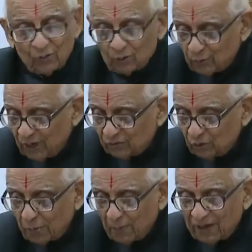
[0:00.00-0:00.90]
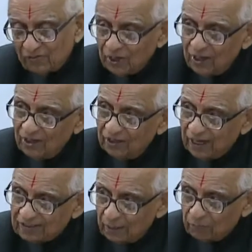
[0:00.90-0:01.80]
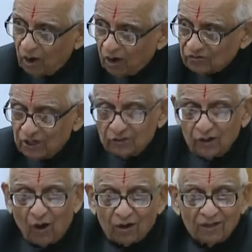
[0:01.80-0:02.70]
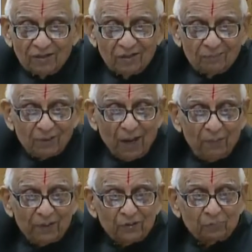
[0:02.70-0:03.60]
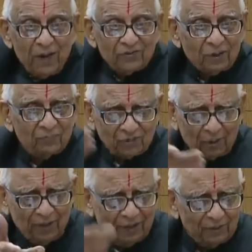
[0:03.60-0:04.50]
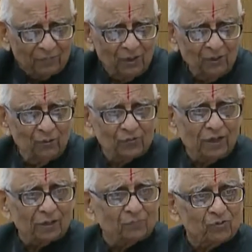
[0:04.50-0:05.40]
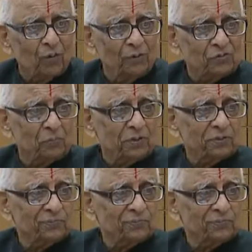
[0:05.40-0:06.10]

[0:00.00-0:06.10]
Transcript: So today's newspaper, I say, except horse racing, all uh, gambling is bad. Some, some item, news item, so or something.